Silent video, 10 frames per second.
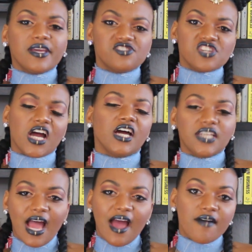Big Sean.
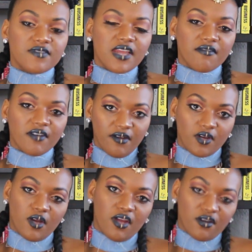I have never
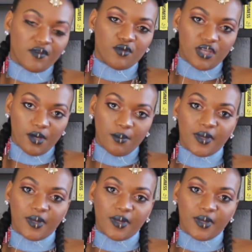interviewed him,